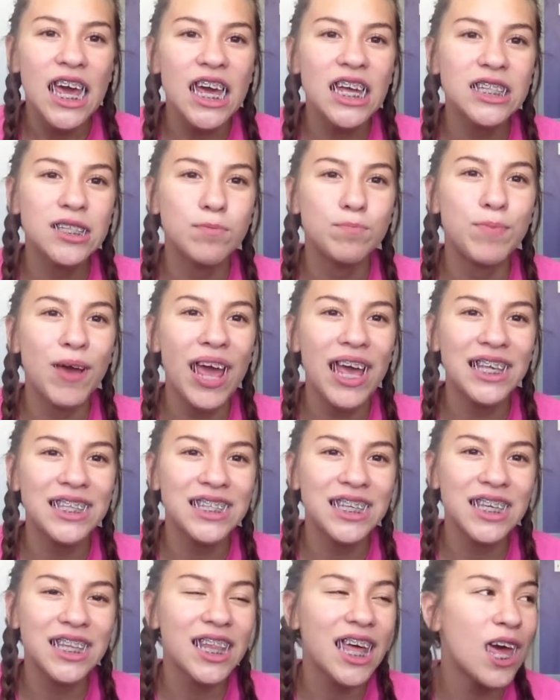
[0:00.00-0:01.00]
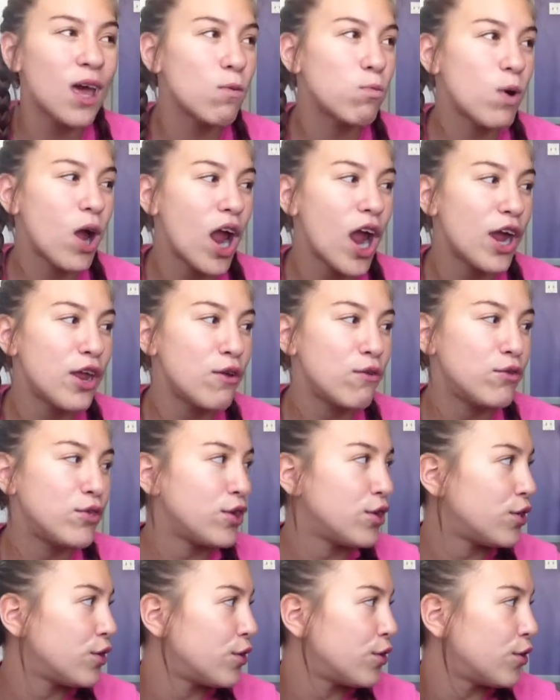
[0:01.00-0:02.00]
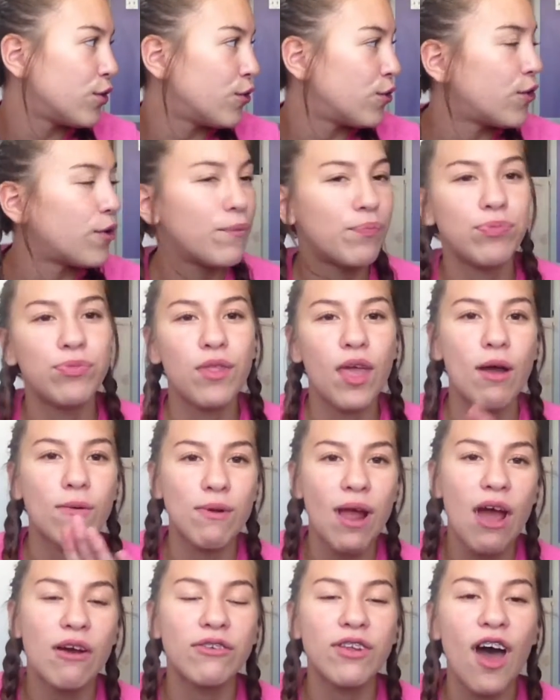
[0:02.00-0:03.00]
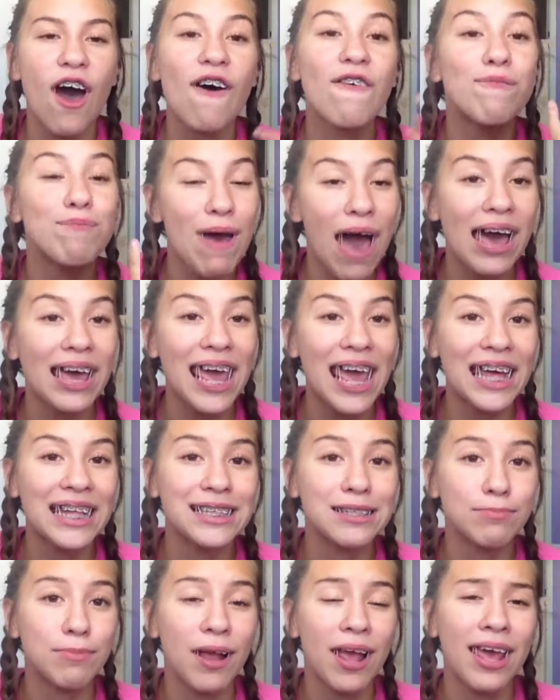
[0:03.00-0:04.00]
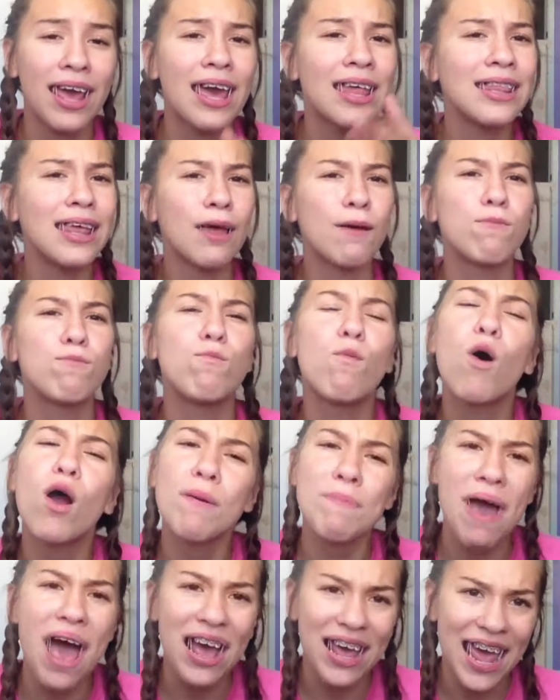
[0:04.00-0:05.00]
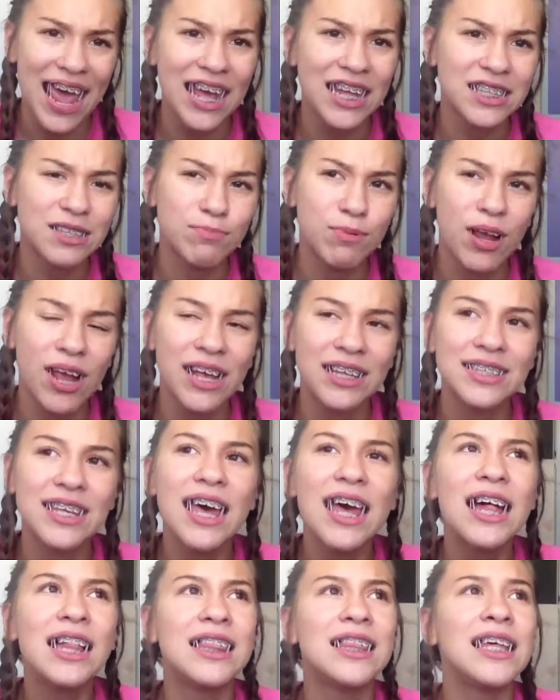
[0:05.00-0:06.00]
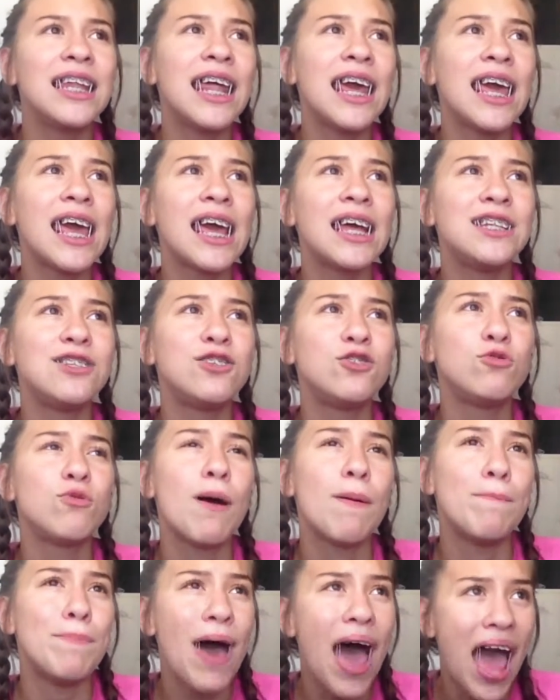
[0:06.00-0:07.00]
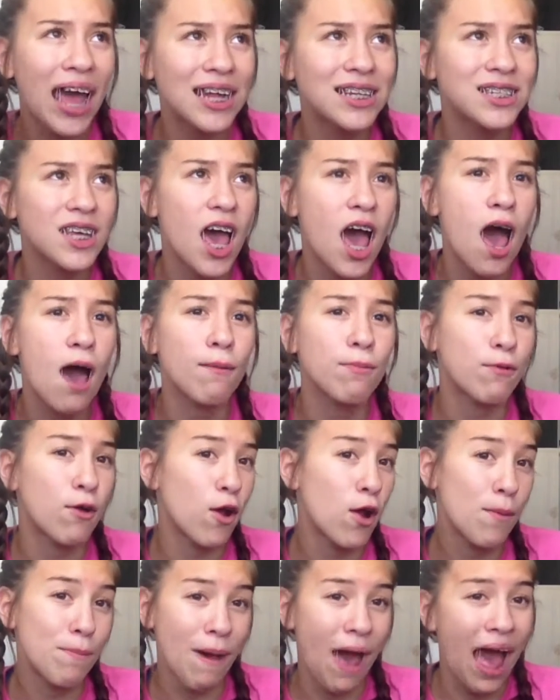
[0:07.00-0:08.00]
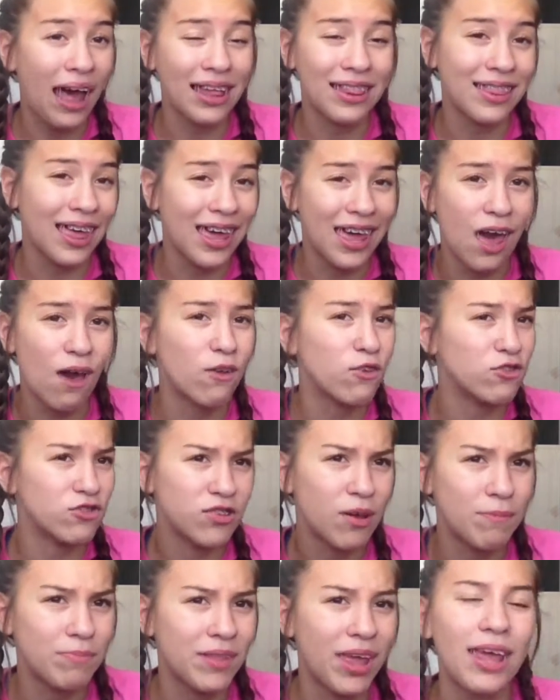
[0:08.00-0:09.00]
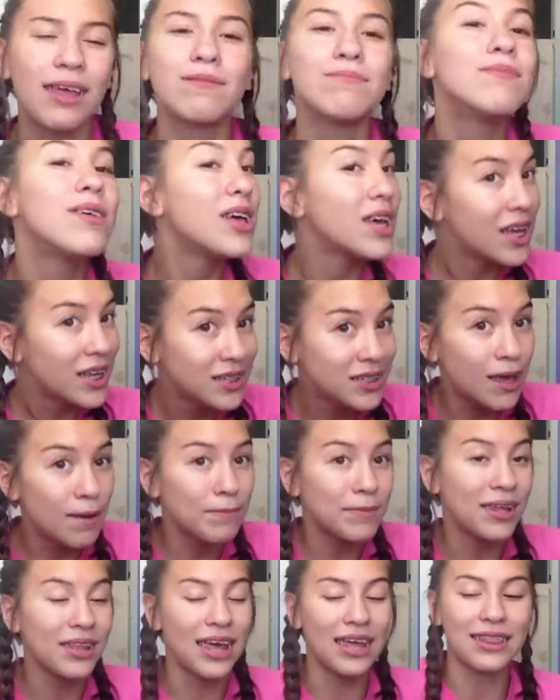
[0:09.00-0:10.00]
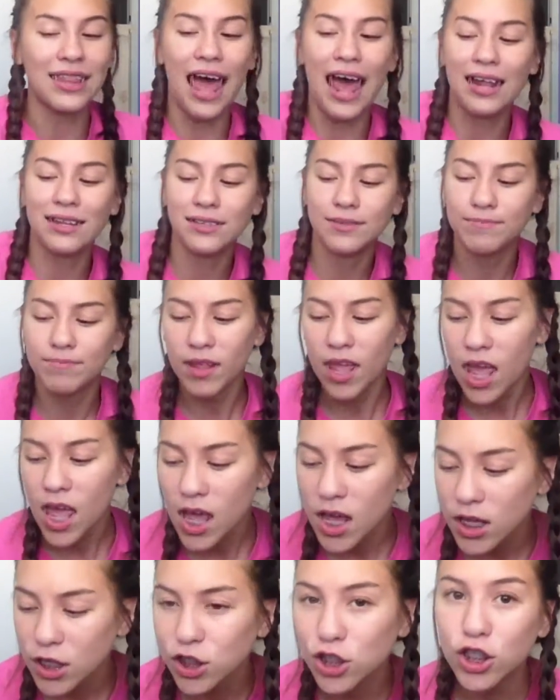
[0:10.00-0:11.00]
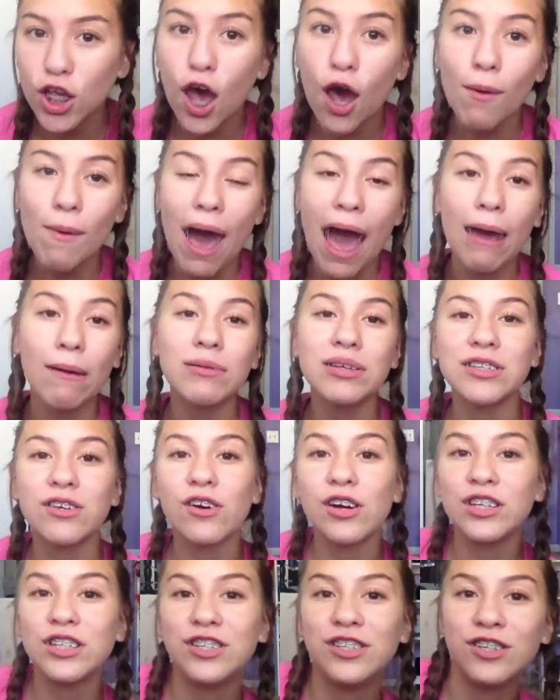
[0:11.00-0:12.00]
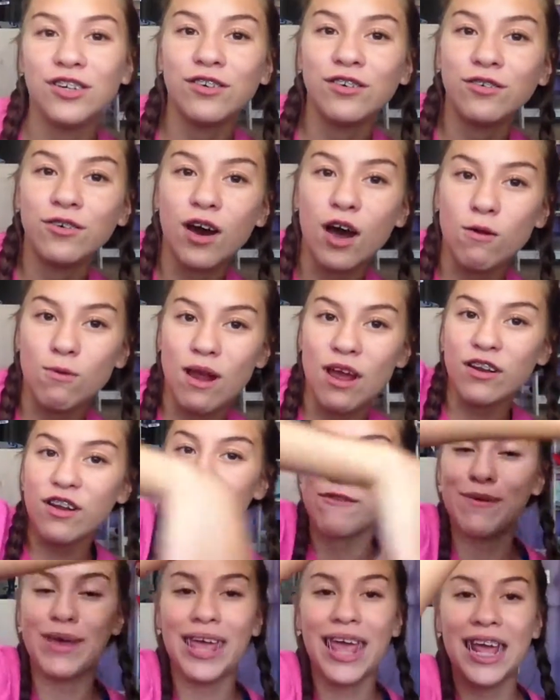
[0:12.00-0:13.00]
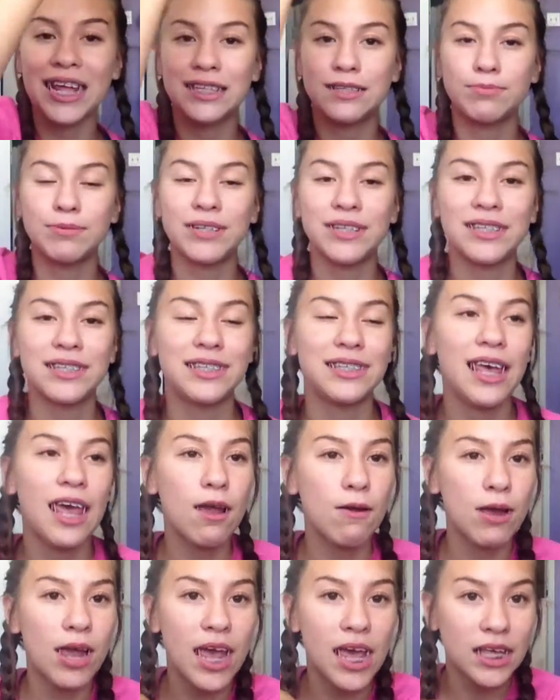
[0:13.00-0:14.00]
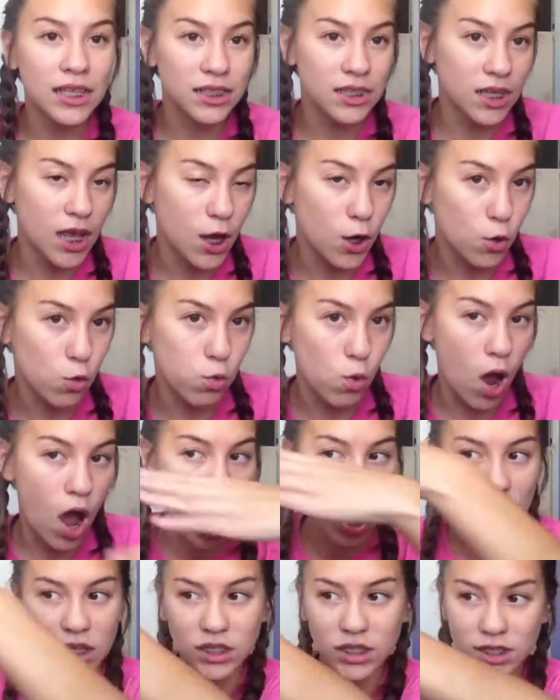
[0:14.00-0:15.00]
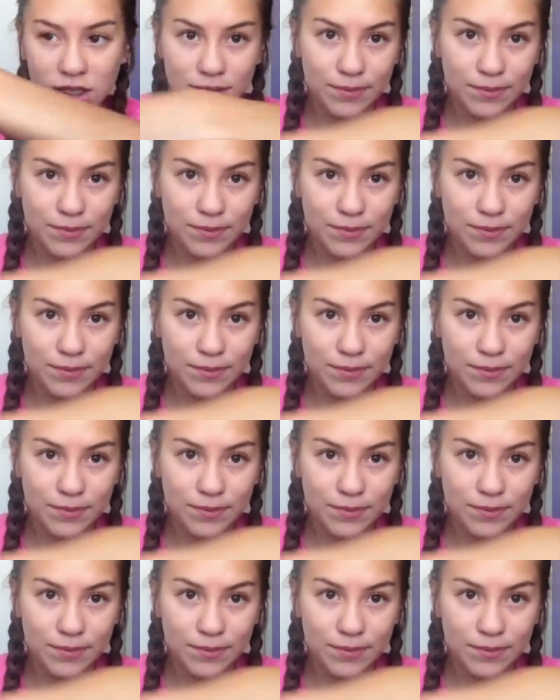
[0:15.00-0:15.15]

it's basically where you do a round off back handspring and like more back handsprings leading into a back tuck or a back layout or something like that. So I was going to do a round off back handspring series across